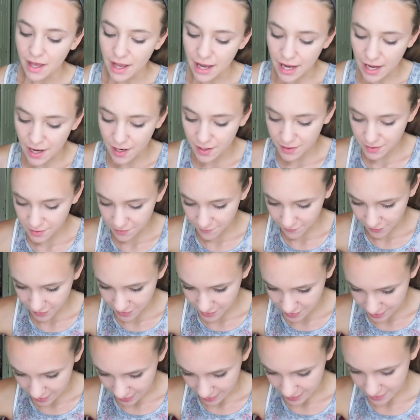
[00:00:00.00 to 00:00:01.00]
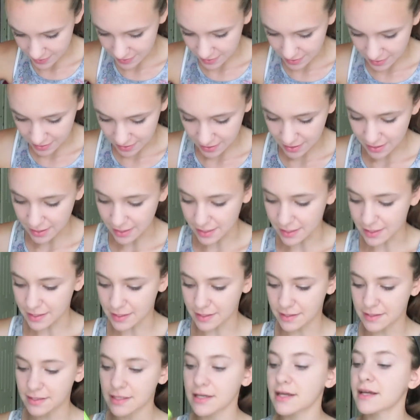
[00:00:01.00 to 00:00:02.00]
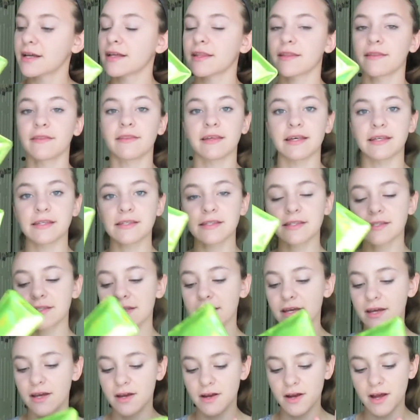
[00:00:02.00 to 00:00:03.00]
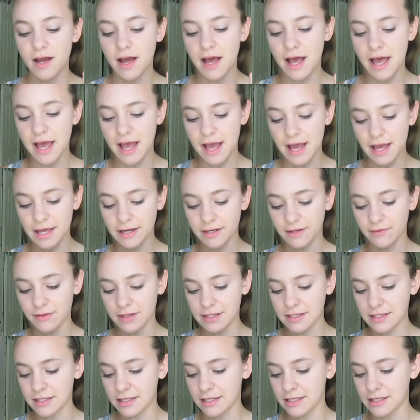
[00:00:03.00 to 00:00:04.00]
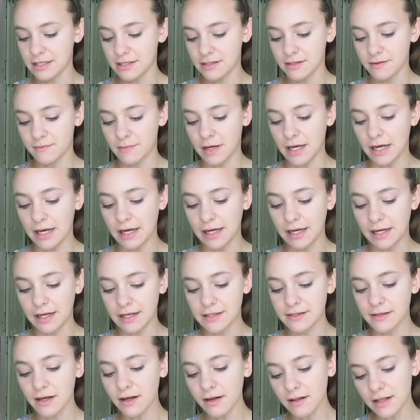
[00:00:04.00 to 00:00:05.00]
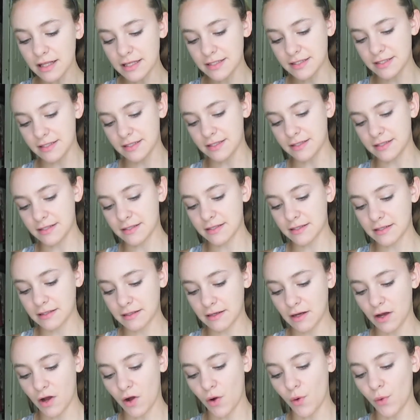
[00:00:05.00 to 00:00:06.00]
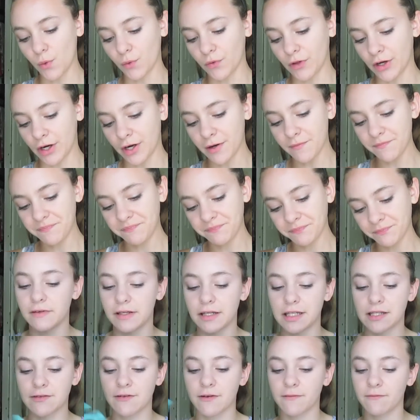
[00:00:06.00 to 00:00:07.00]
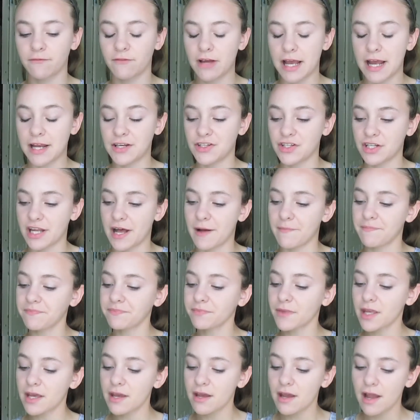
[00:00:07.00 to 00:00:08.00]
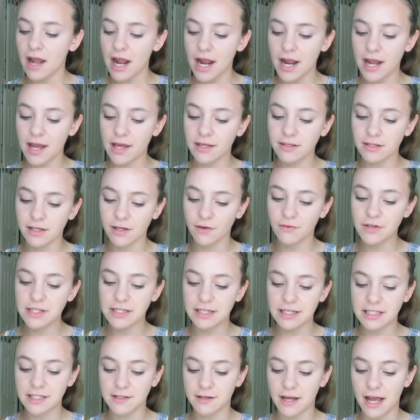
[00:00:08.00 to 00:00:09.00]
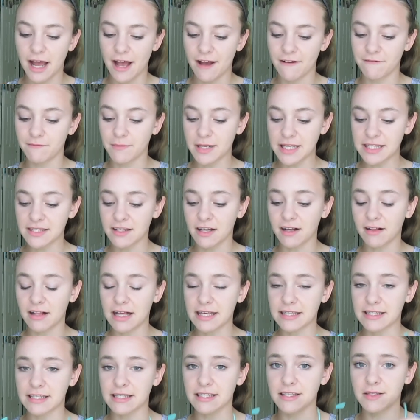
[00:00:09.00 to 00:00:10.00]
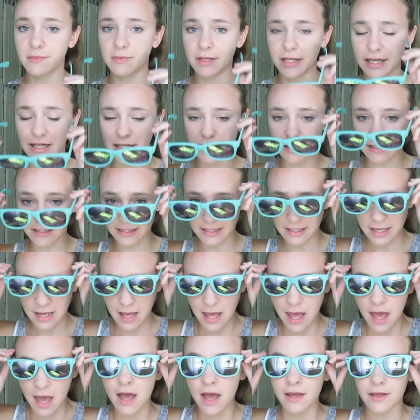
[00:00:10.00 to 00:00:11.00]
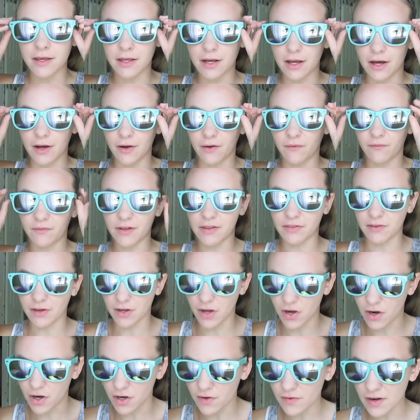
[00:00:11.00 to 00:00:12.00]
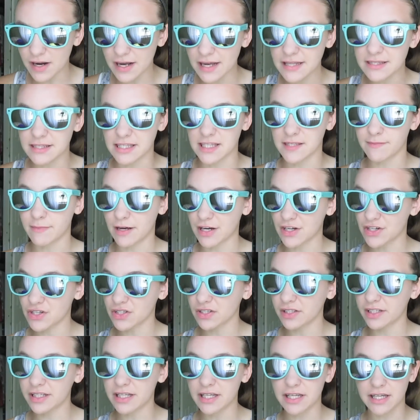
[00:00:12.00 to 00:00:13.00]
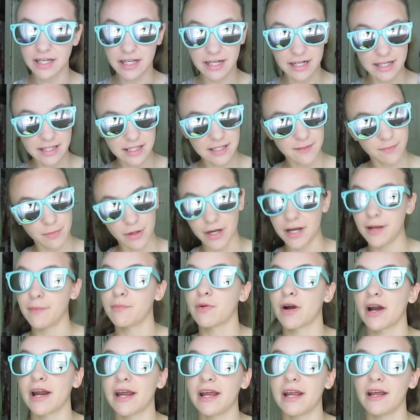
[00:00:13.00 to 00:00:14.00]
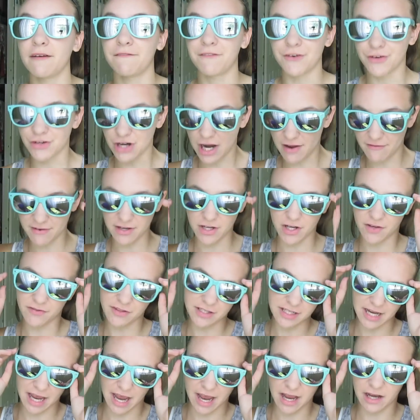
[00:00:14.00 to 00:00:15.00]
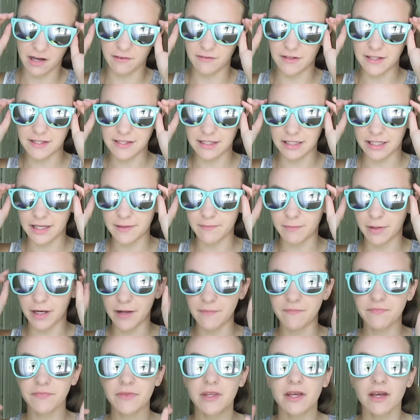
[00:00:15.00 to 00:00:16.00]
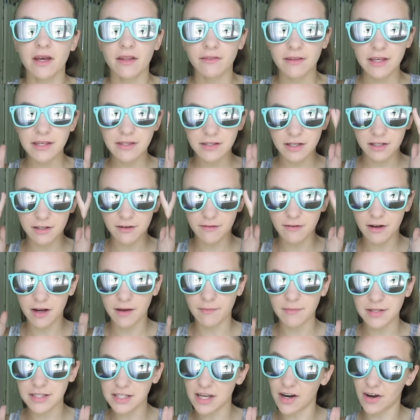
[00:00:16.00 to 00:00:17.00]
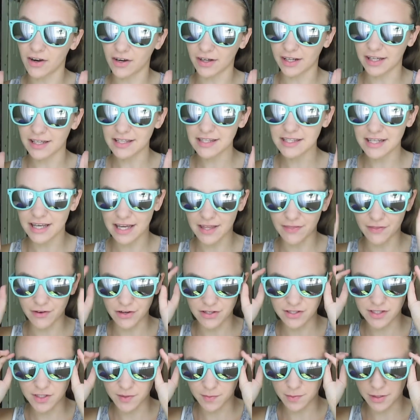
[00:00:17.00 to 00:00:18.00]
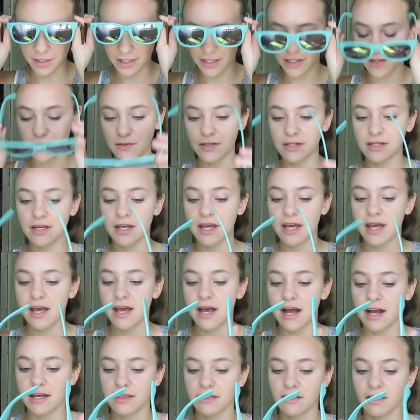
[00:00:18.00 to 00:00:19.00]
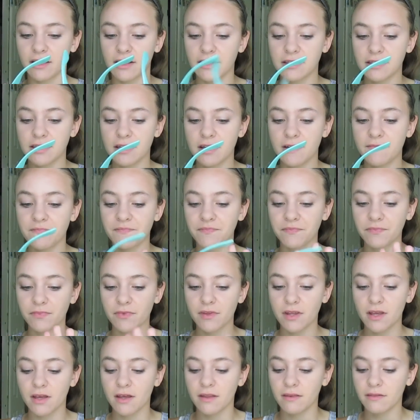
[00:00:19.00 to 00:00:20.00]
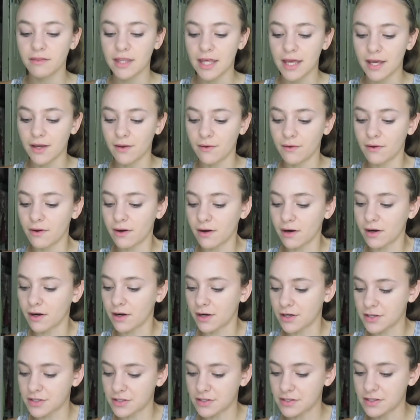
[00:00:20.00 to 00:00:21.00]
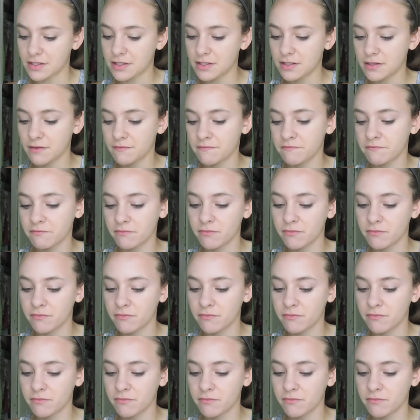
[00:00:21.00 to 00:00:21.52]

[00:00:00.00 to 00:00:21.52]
And the first thing I see is this and this is my sunglasses holder, Then it's from H&M, and I always like to have my sunglasses because, you know, in the car rides especially, it gets pretty bright if you're driving during the day, obviously, but these are from Target, and they're super cute. I thought they are just